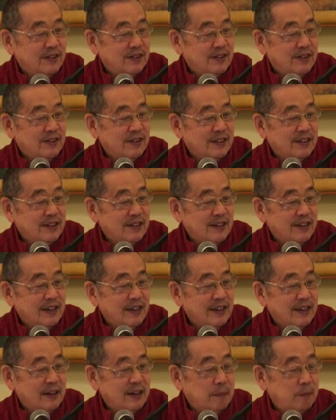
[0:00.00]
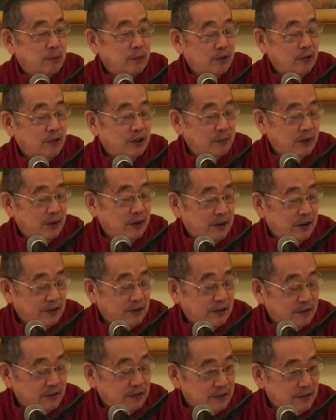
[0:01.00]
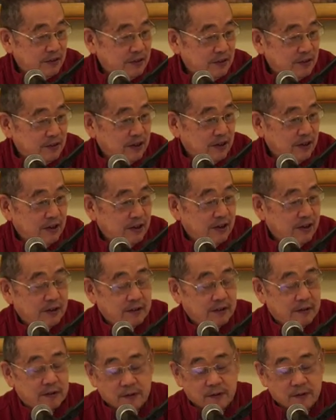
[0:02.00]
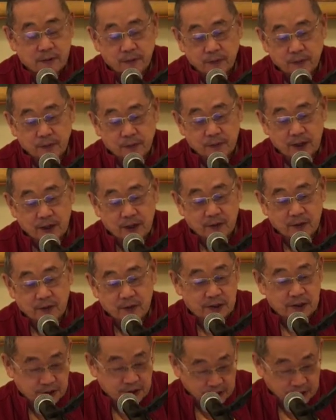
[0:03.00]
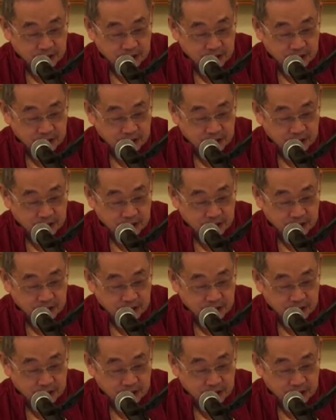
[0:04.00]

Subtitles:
get employed by others, and which is the sudra